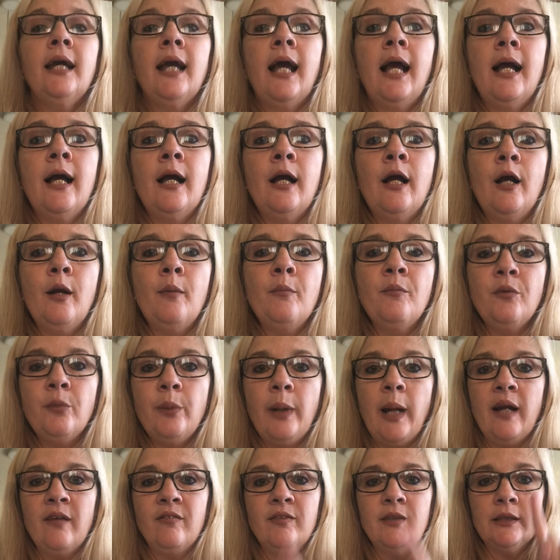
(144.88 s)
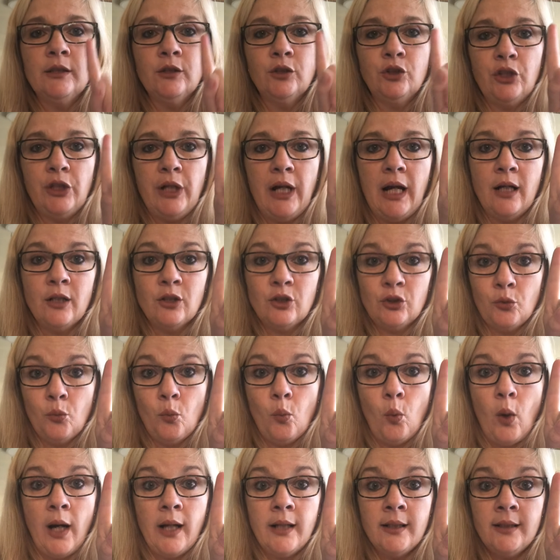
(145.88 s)
We have Little Treehouse
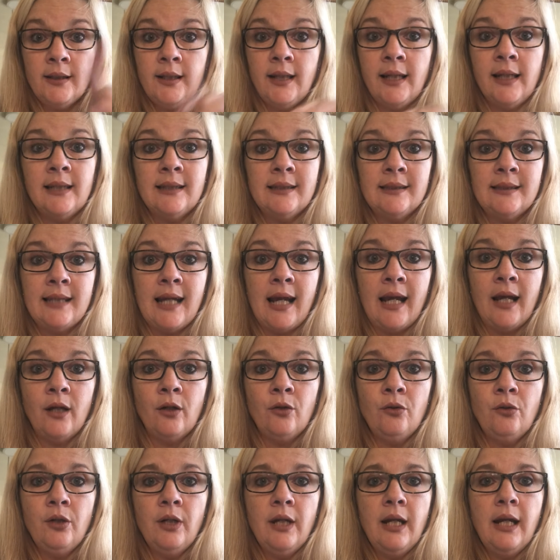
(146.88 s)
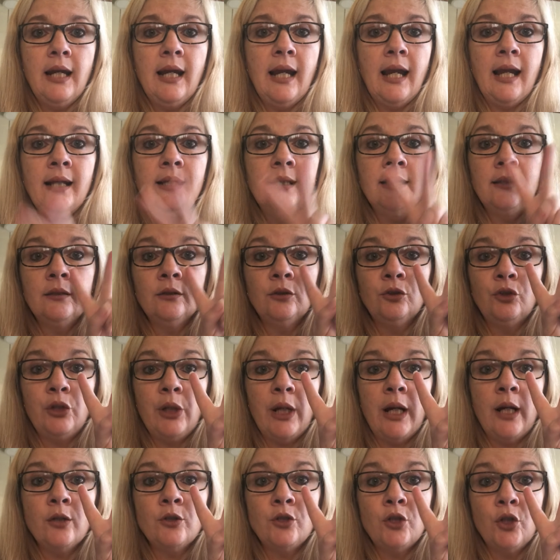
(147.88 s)
1 in town and Little
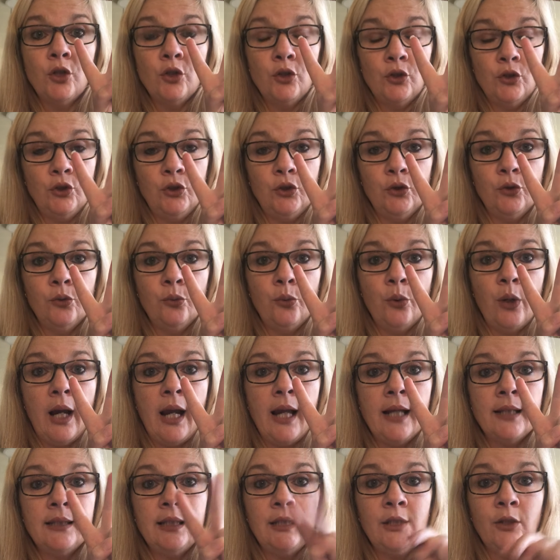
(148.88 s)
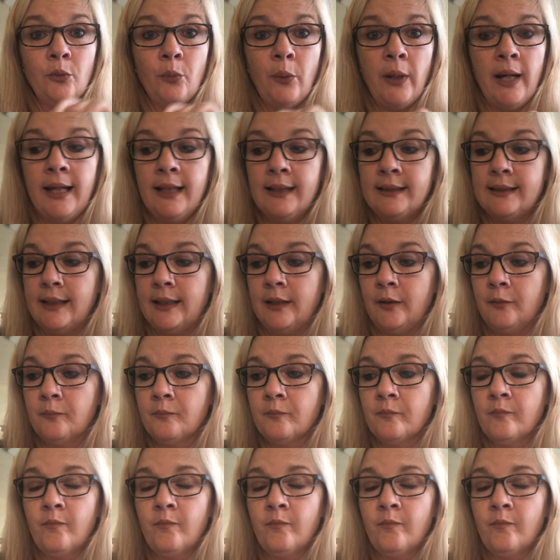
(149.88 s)
Treehouse 2 at Ikwezi.